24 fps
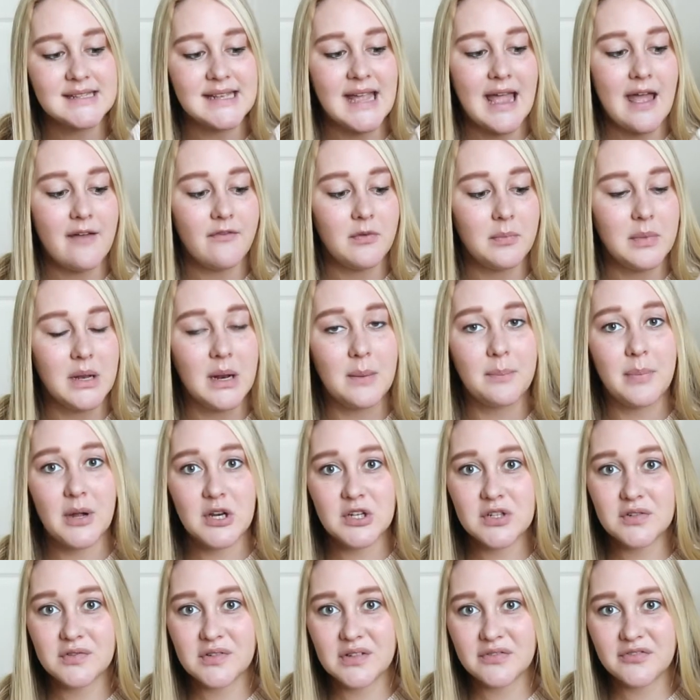They have them in a
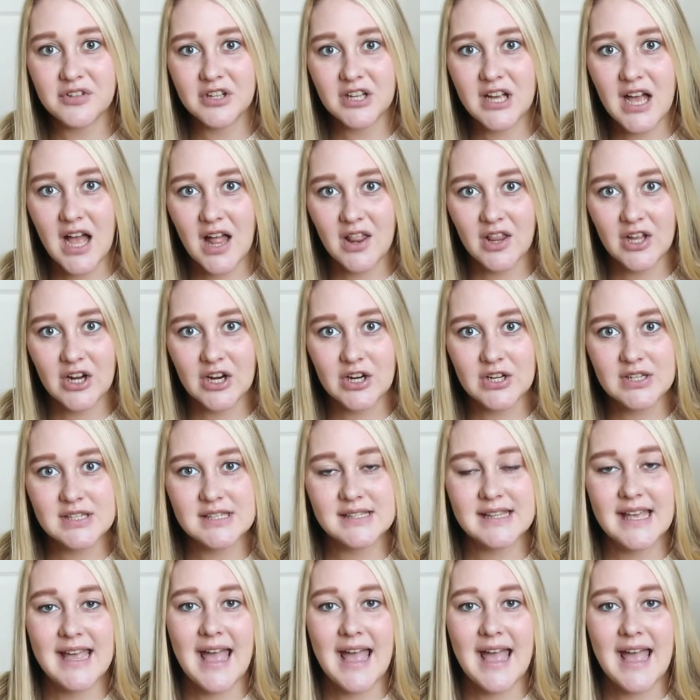bunch of different colors.